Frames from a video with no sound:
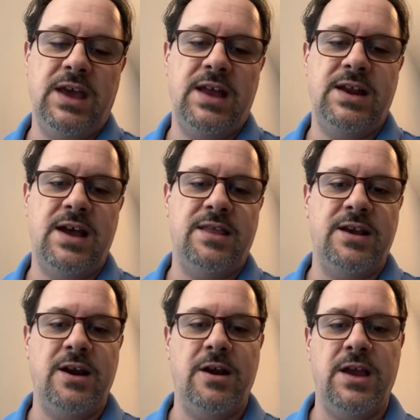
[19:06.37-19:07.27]
head down
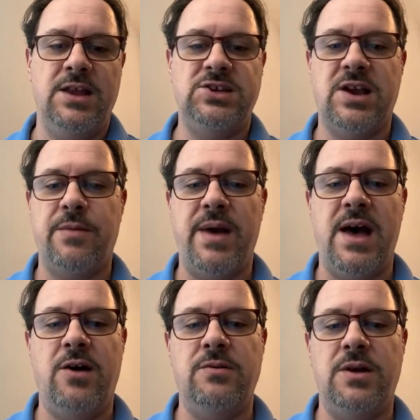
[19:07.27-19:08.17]
there and check them
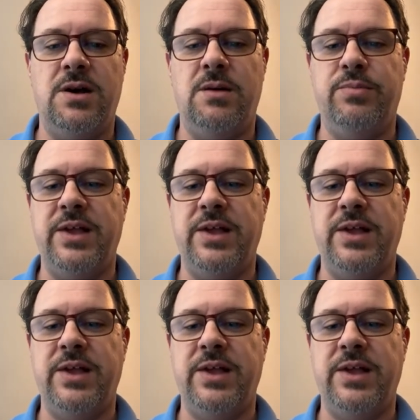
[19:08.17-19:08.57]
out.